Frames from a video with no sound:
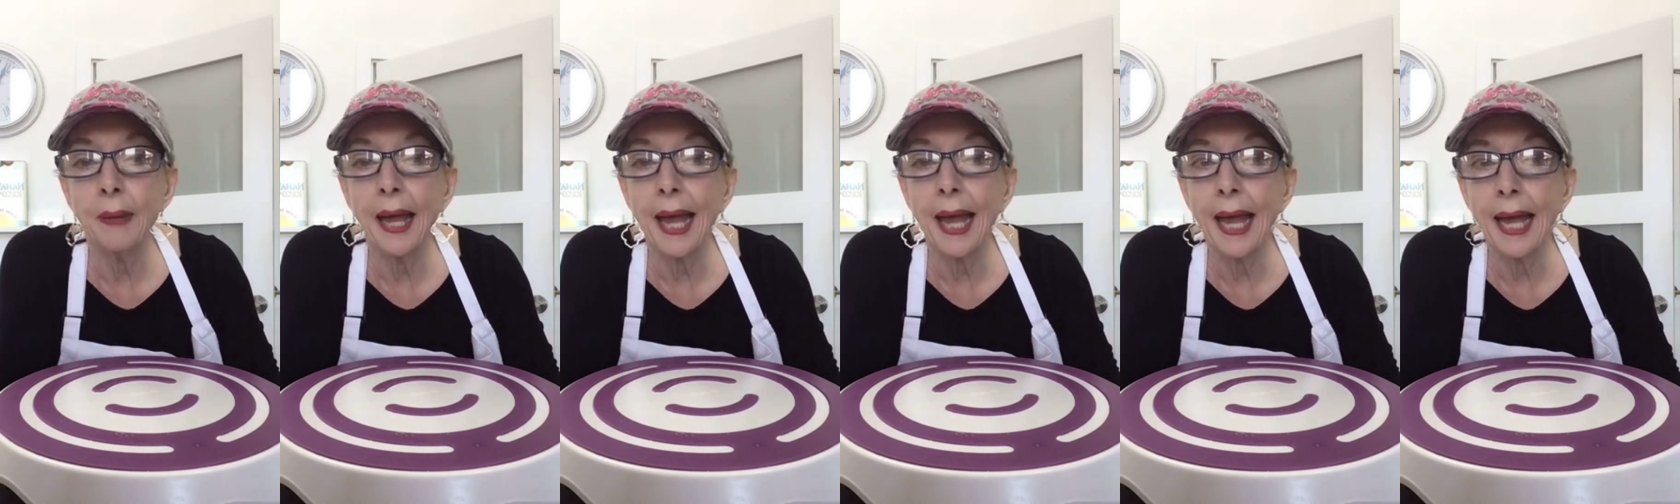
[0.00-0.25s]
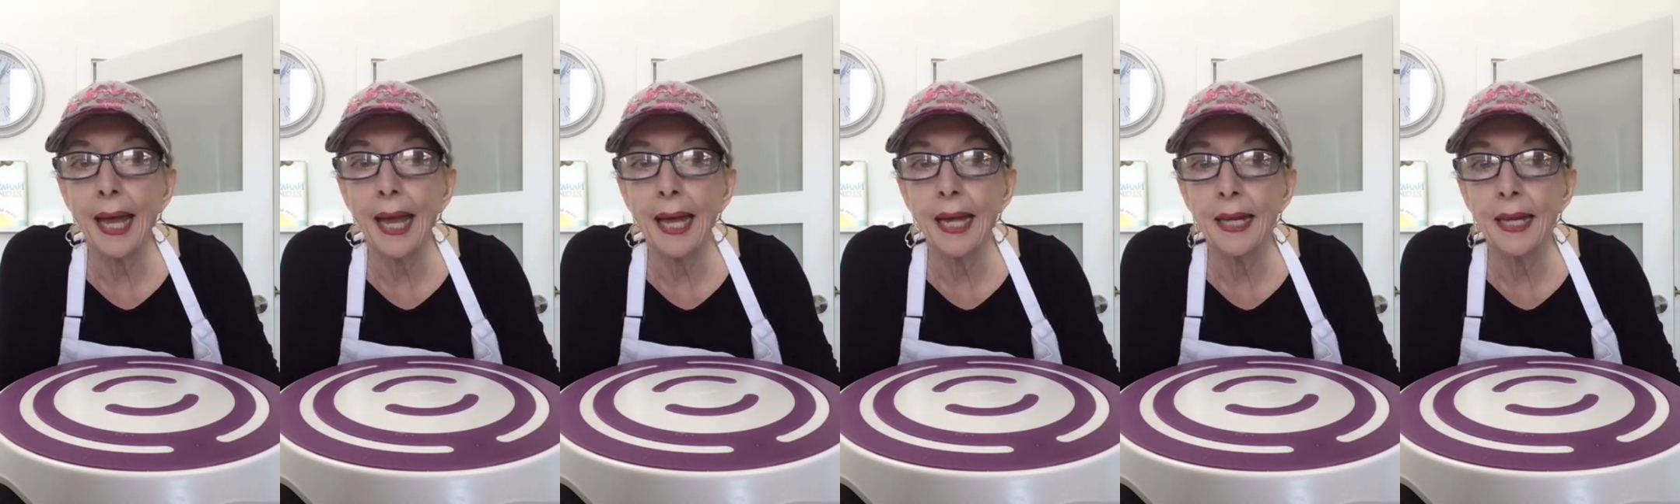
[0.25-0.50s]

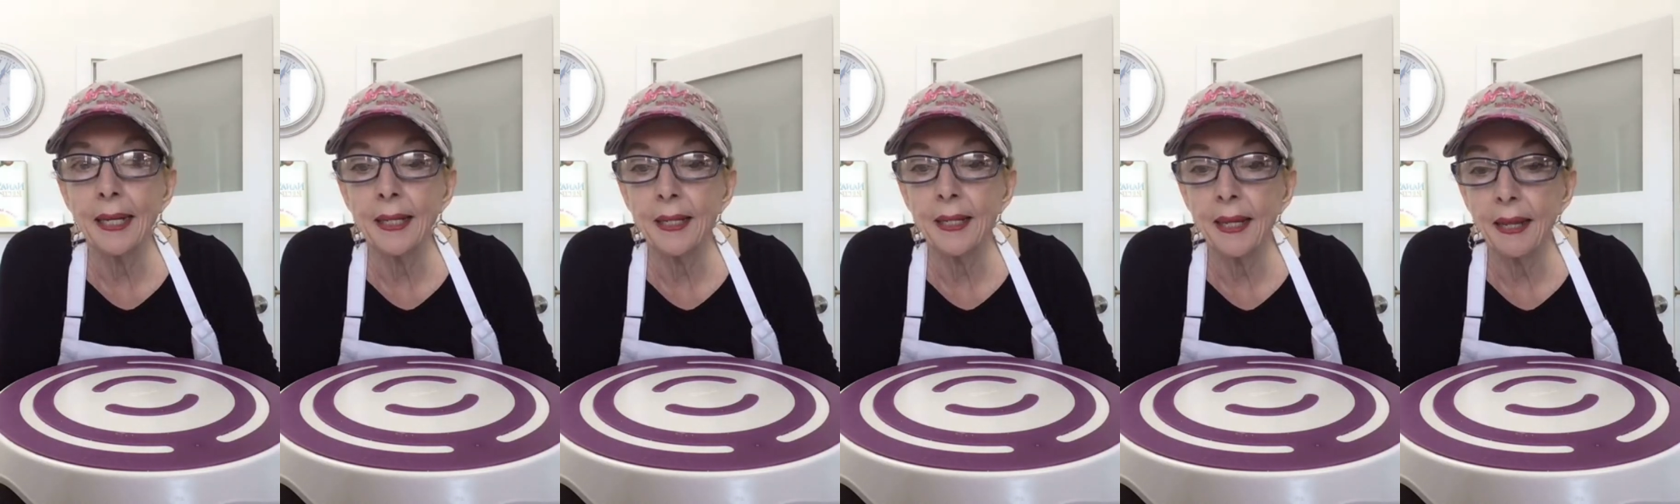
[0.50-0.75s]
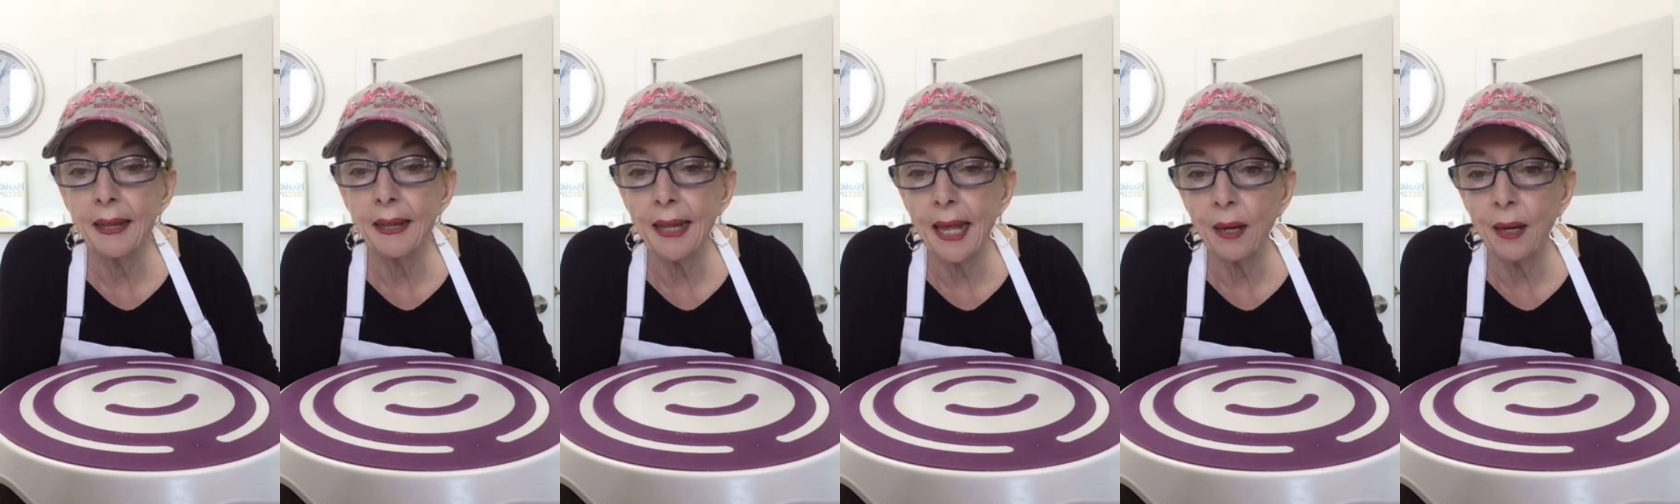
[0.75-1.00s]
and
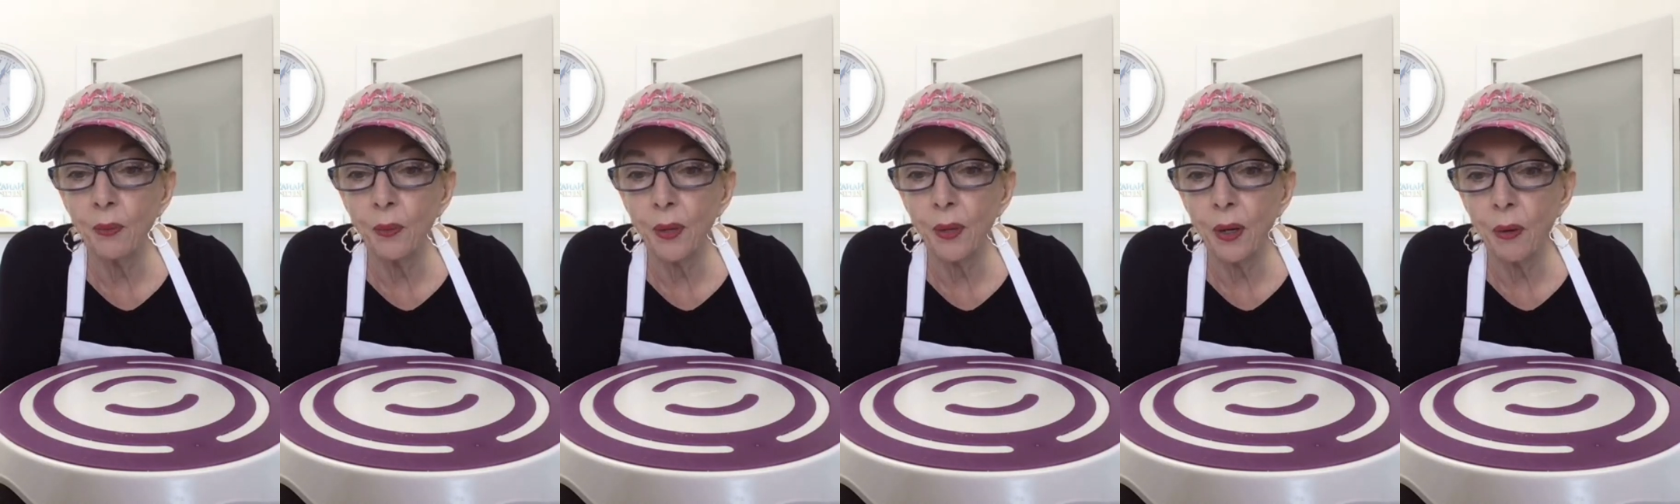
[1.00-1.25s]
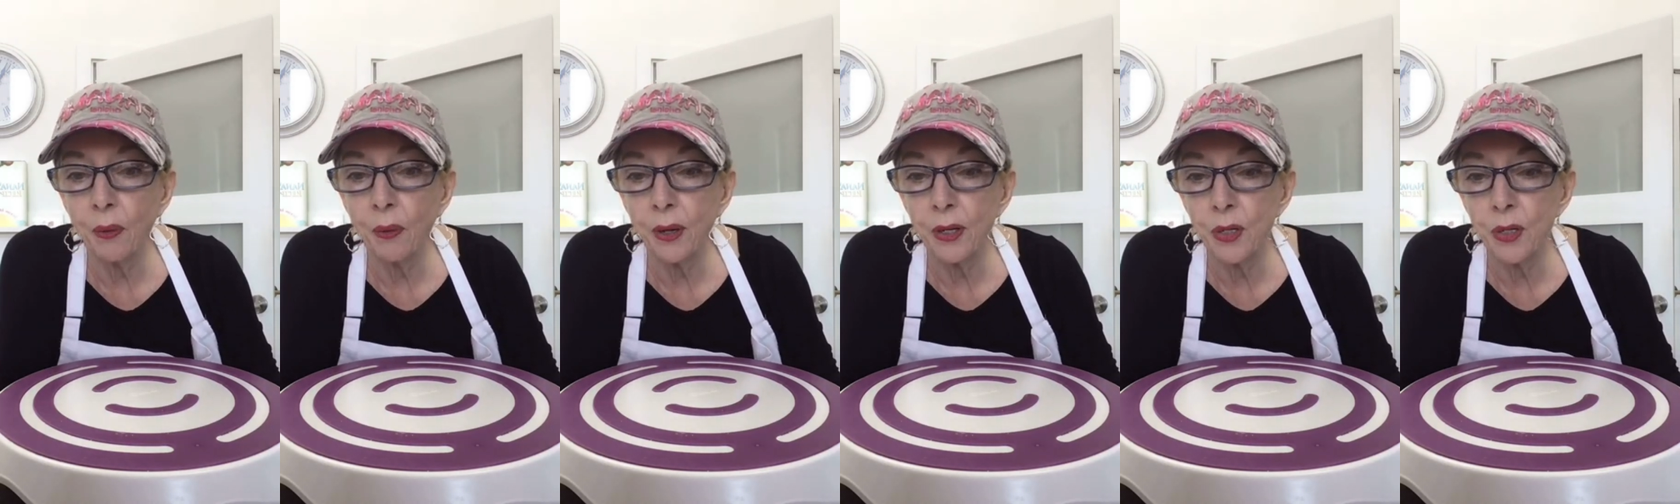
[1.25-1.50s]
then we're
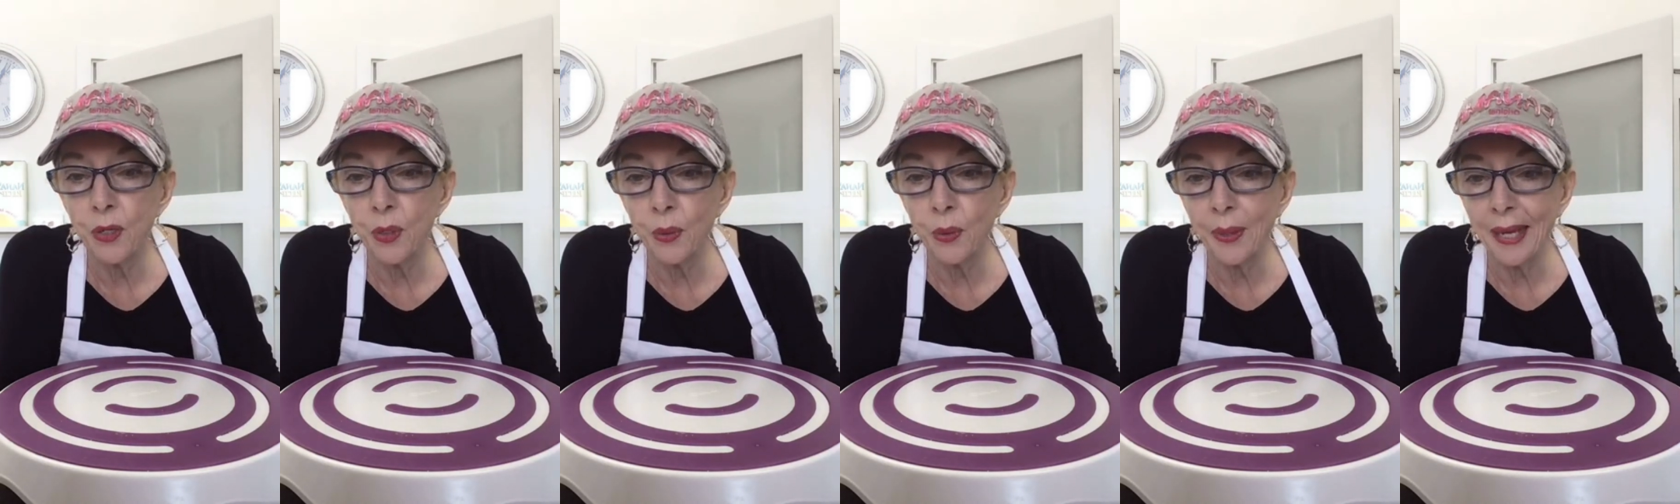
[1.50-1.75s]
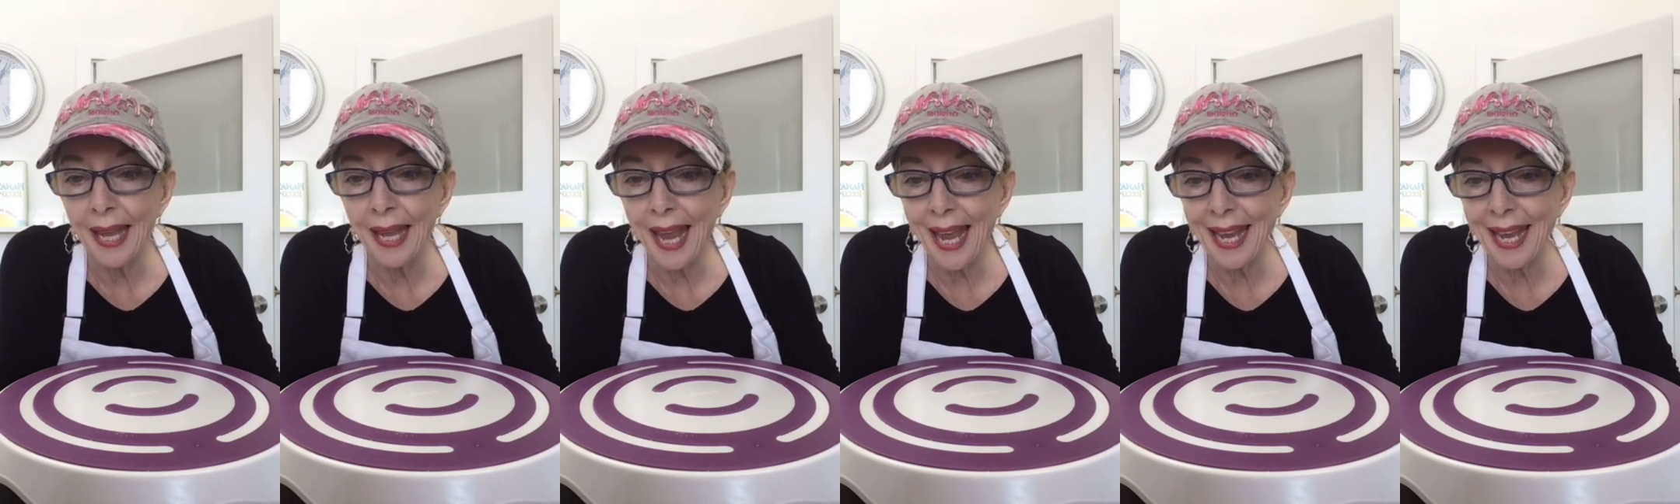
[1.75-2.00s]
going to do a
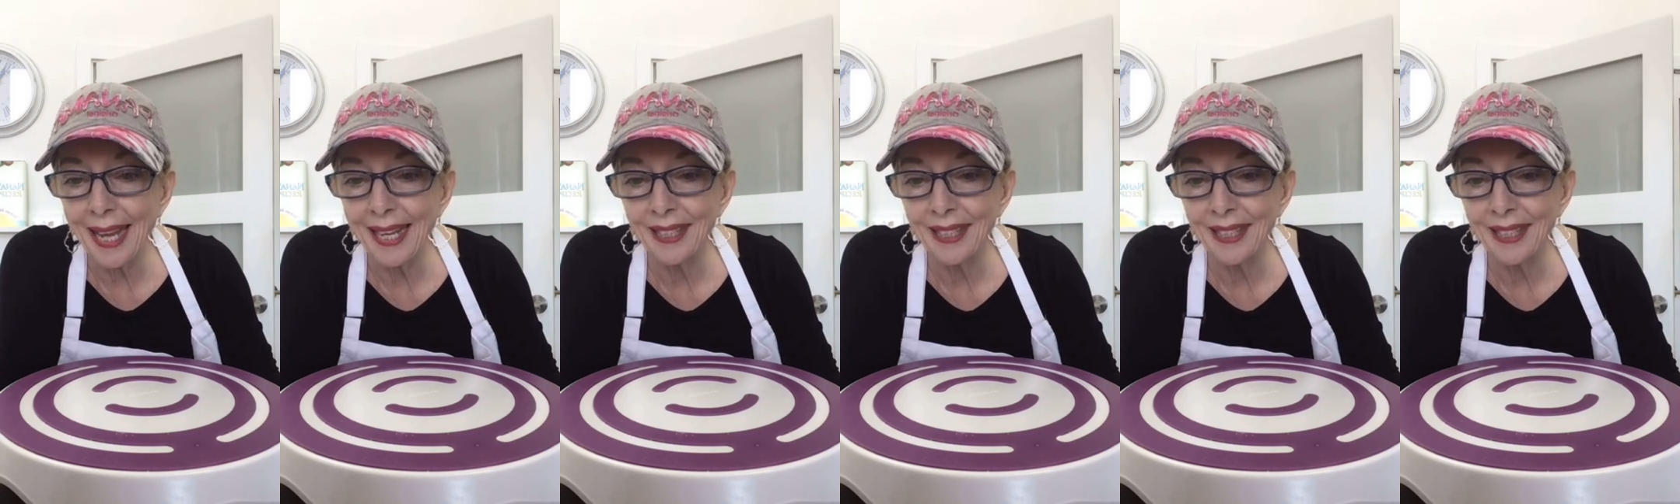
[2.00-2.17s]
cake.